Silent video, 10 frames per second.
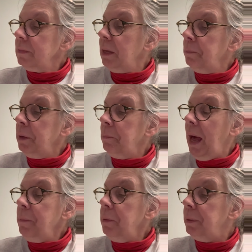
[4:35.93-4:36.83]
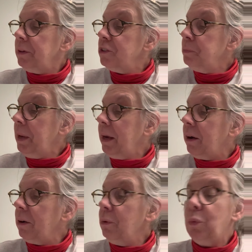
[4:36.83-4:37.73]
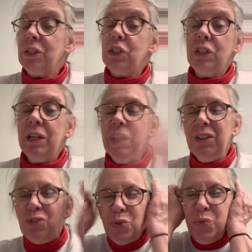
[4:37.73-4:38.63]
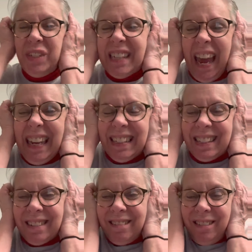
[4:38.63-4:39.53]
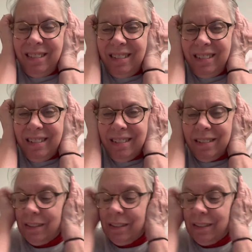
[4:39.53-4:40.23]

But Mama Bear's pair was too tight. Ugh.